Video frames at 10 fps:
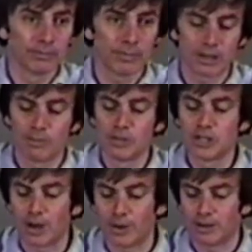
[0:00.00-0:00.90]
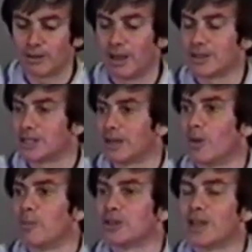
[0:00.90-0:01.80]
But the majority, I'd say
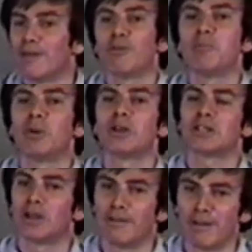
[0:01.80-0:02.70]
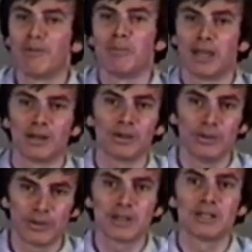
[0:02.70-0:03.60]
almost every person I've ever met who
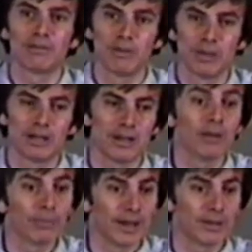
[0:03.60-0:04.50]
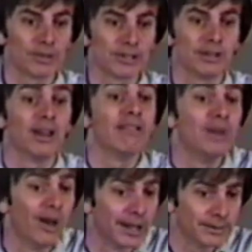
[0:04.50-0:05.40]
thinks they've committed the unpardonable sin have
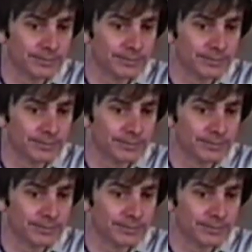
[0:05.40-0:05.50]
not.